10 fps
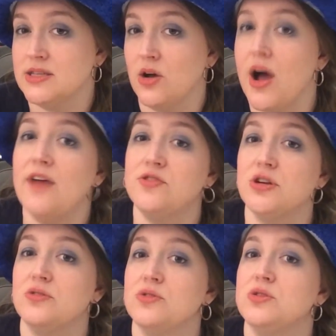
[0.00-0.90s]
They'll have
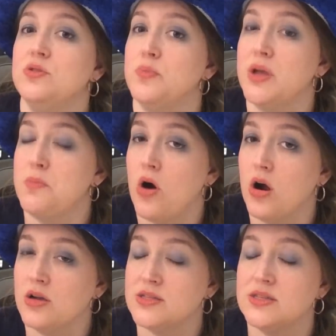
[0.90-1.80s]
shuttles to the big
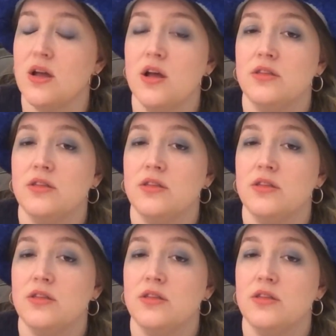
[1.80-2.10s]
parks.